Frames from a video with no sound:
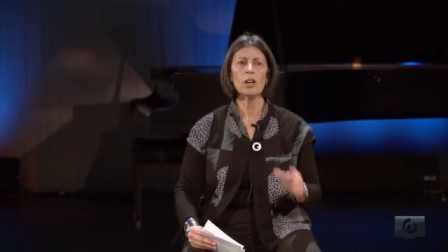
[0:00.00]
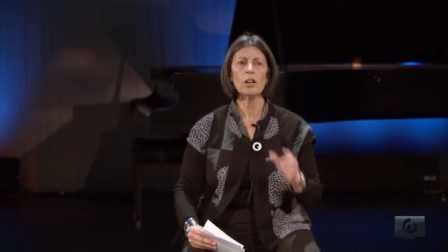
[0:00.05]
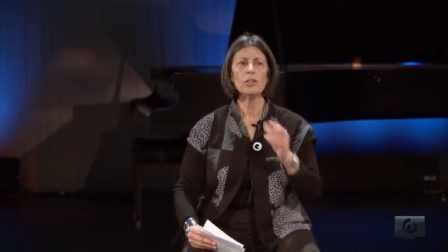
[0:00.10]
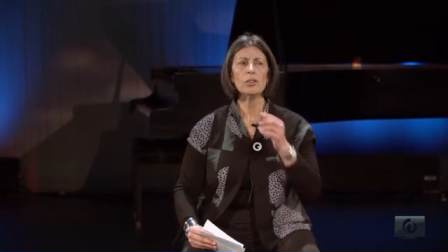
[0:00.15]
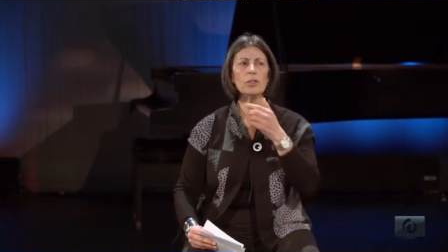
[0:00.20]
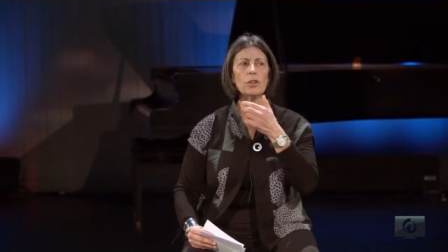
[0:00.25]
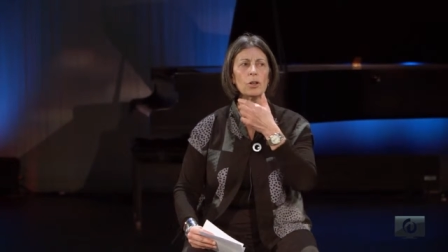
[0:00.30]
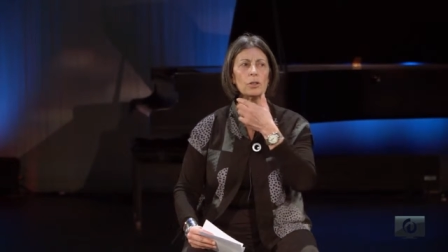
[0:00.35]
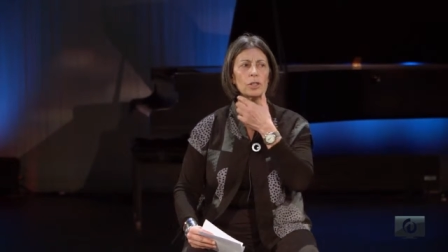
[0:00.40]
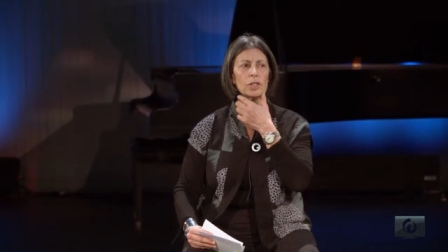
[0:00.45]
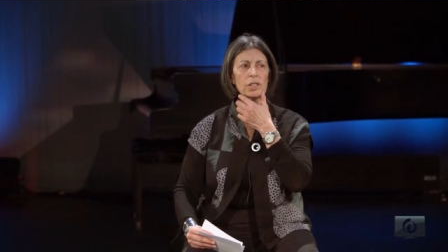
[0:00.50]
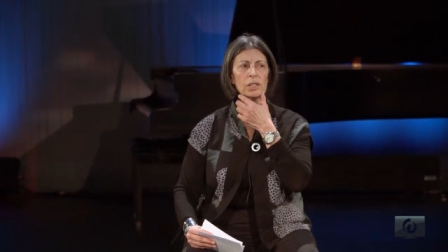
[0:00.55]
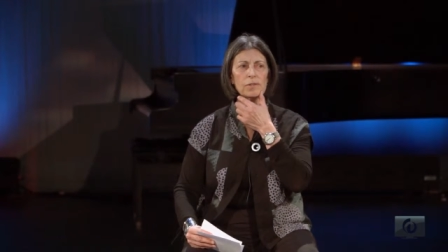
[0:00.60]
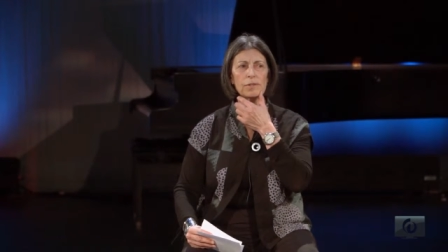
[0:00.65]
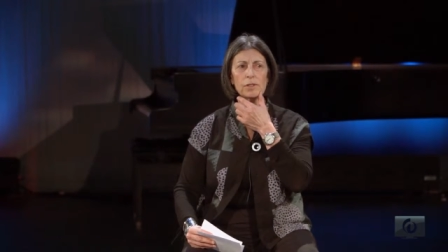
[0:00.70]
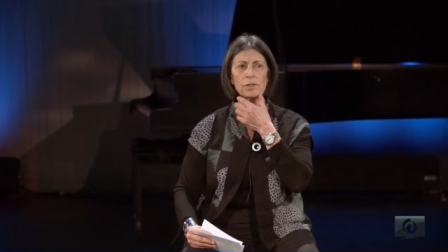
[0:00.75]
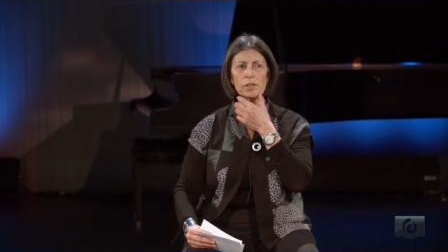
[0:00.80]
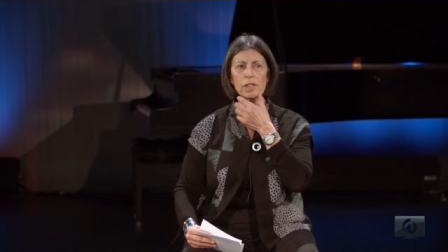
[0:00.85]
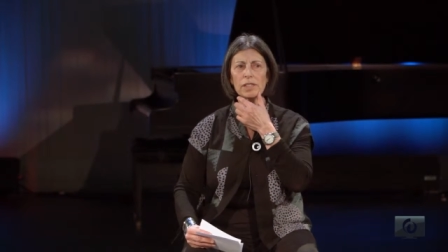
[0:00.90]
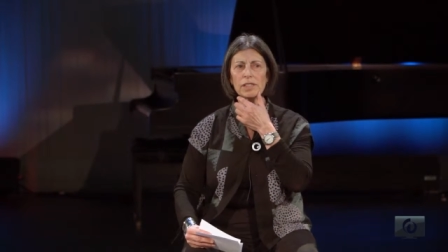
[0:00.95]
Notice if
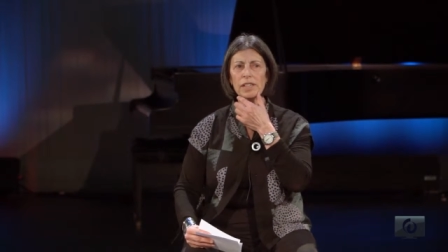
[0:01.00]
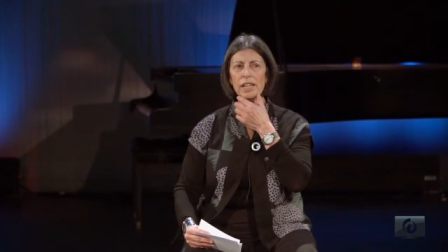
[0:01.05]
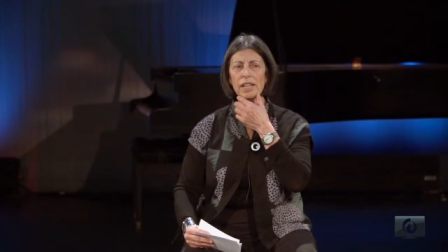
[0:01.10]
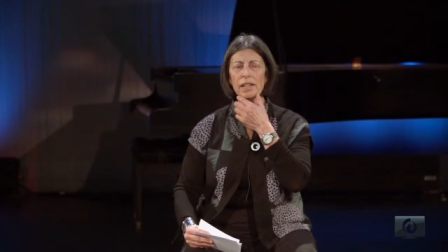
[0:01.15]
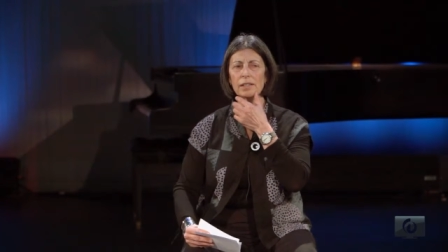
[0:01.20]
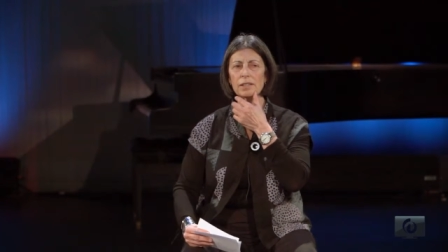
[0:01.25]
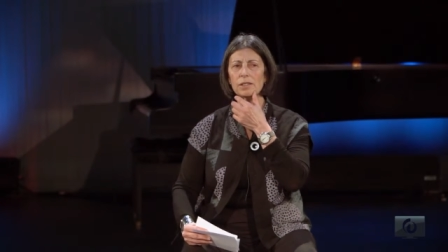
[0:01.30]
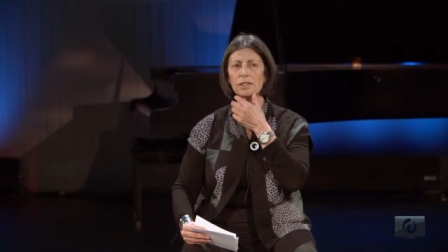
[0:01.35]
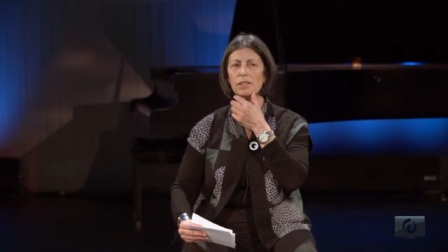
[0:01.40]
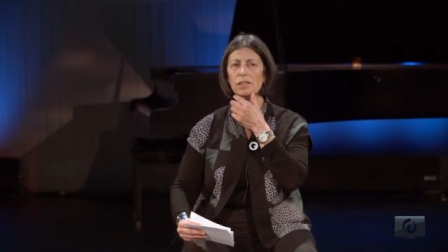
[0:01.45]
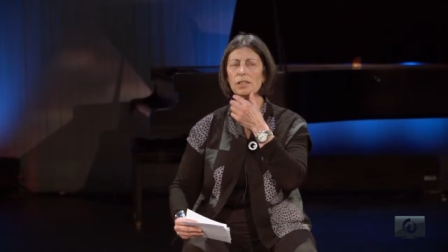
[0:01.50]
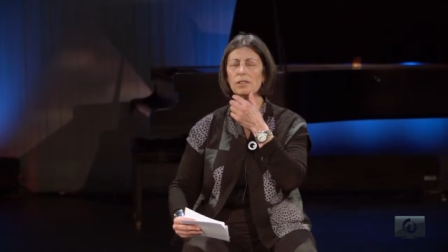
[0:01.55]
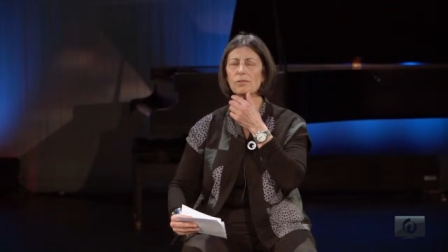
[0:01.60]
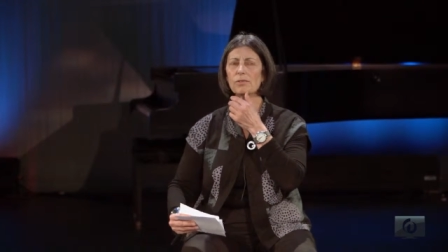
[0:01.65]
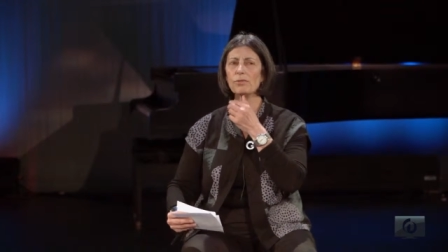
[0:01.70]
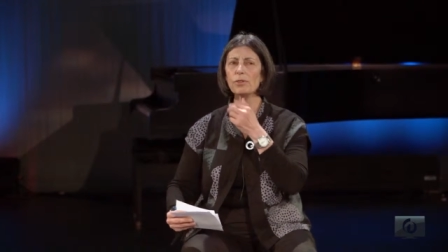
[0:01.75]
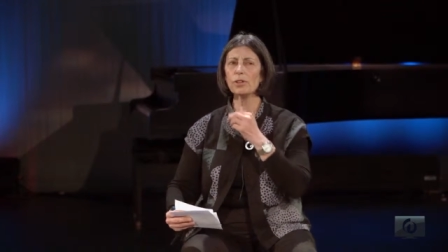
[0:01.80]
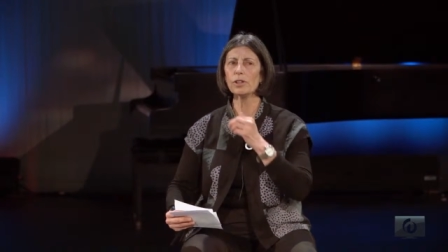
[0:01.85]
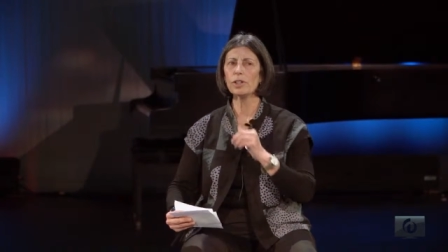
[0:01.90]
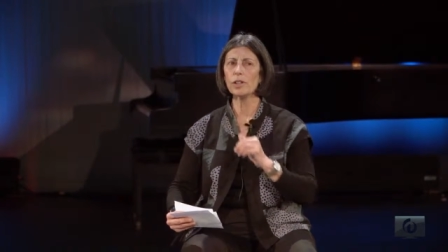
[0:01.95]
there's a tendency
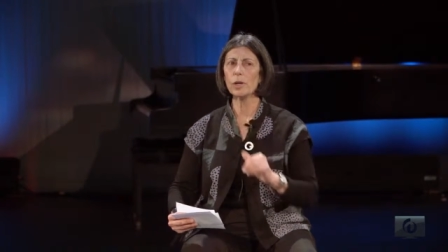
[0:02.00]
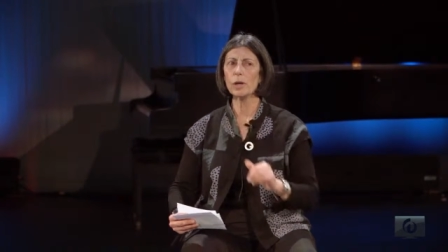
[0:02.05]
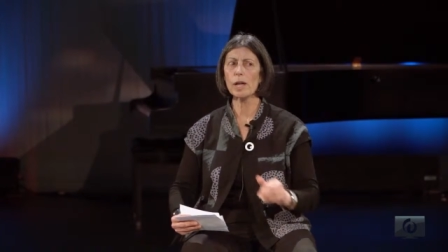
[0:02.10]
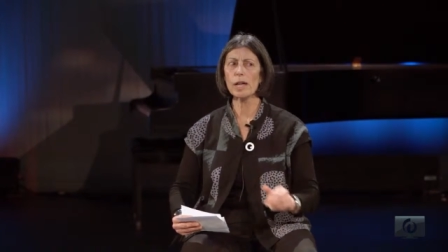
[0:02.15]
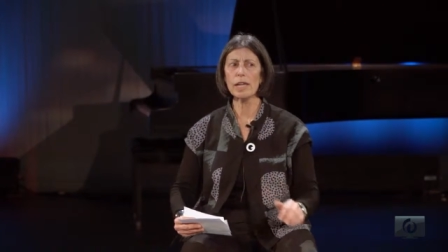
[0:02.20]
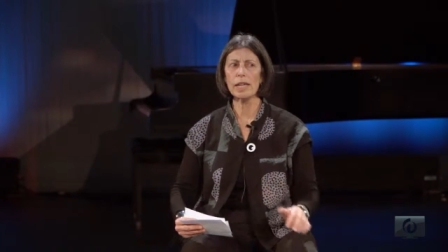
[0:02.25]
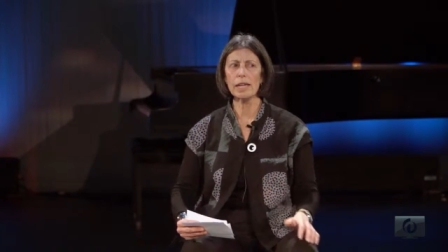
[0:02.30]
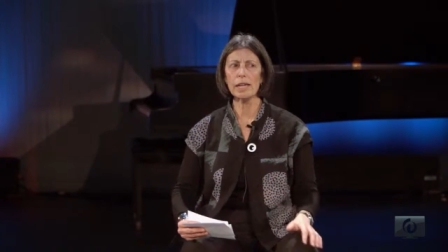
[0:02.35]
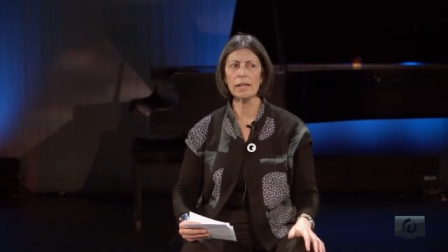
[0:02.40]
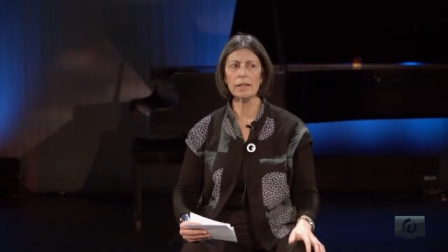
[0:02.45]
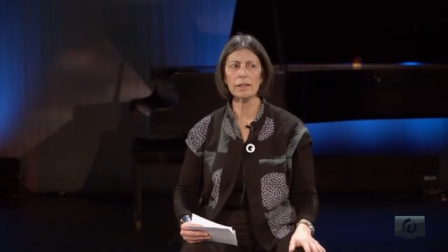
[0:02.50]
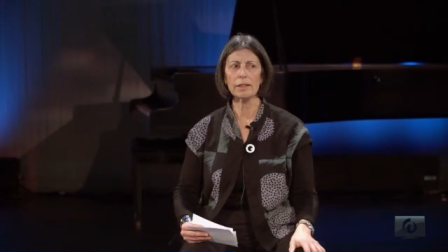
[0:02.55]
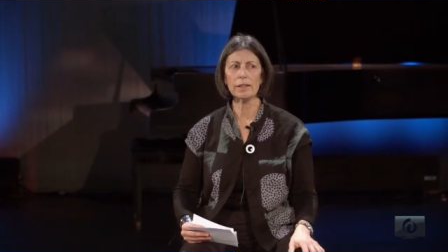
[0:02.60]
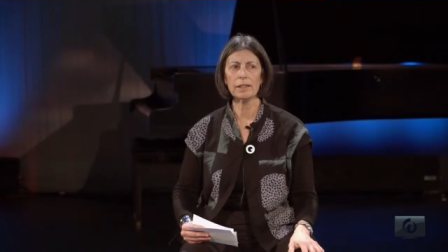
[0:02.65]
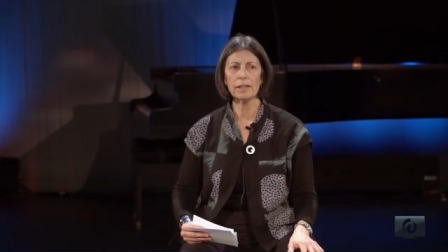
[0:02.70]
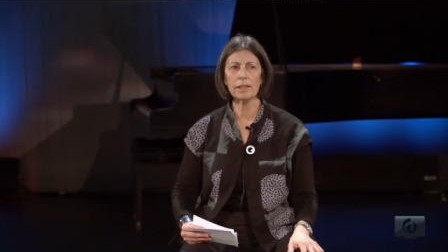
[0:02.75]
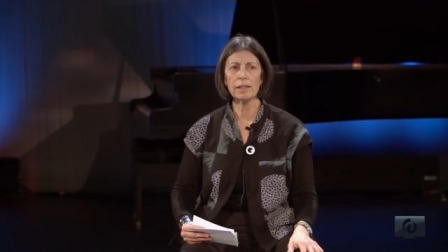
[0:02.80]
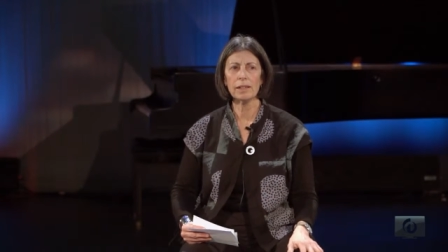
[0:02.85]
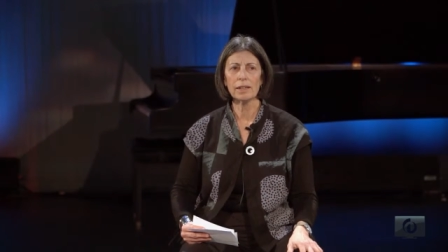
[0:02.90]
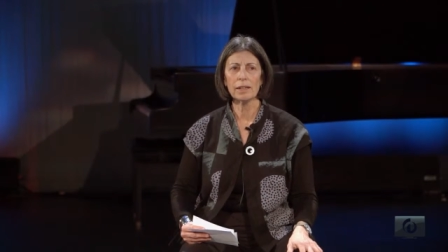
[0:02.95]
for your head
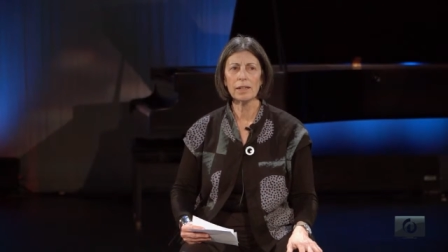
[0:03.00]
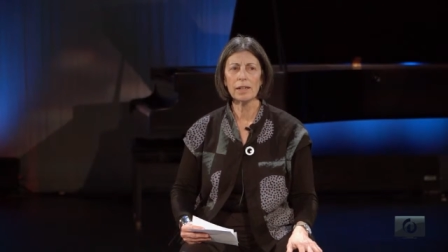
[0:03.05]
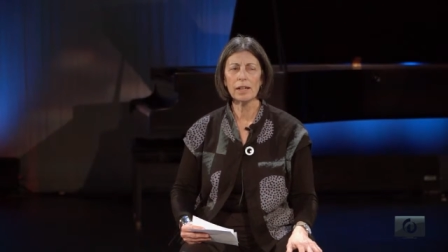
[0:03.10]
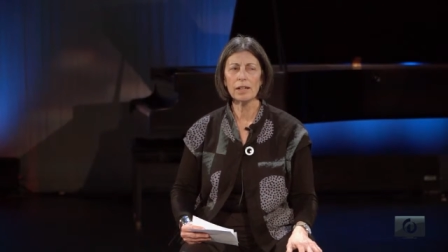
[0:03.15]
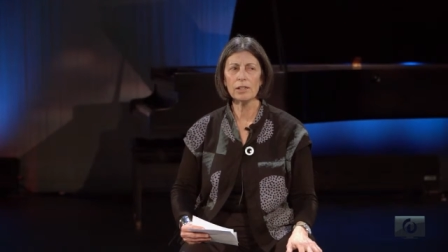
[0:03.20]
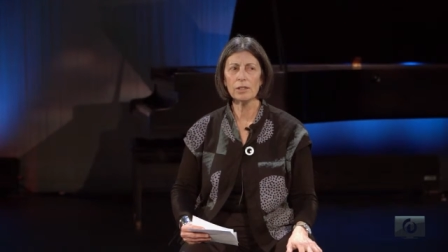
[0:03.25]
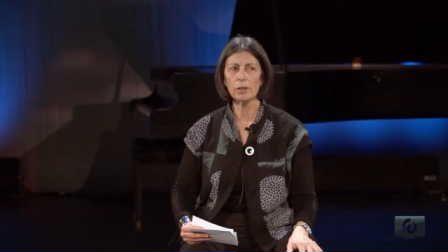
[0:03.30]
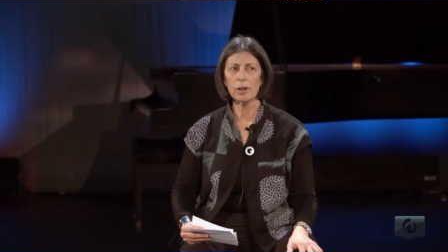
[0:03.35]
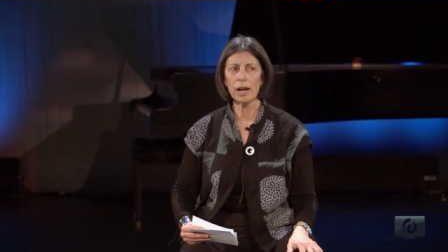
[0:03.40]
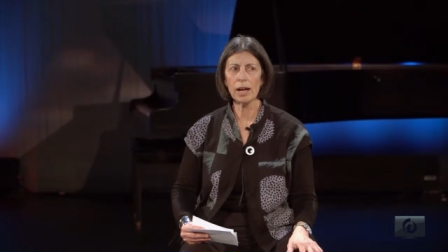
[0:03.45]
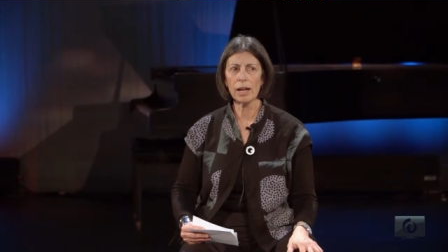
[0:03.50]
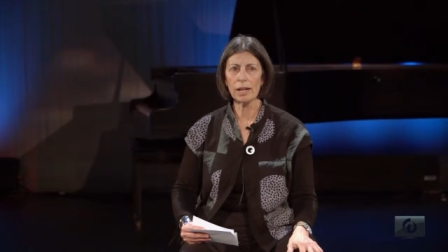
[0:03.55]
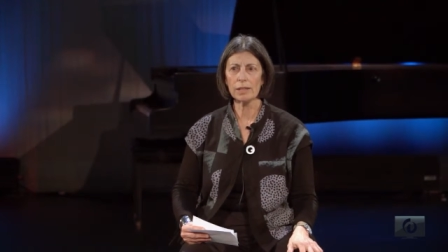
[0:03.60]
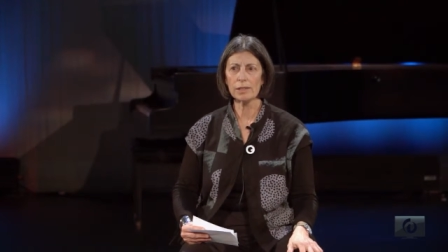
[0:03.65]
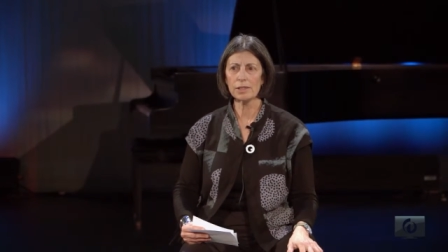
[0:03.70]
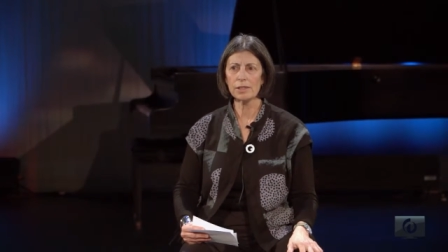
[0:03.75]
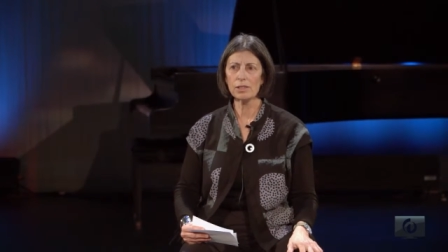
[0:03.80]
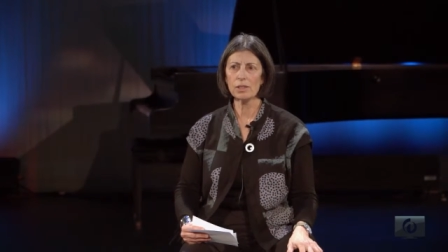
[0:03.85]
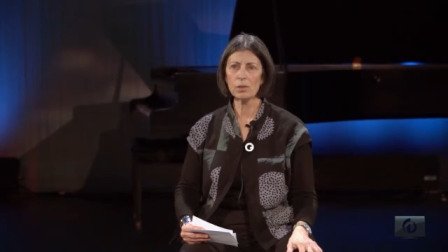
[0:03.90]
and your eyes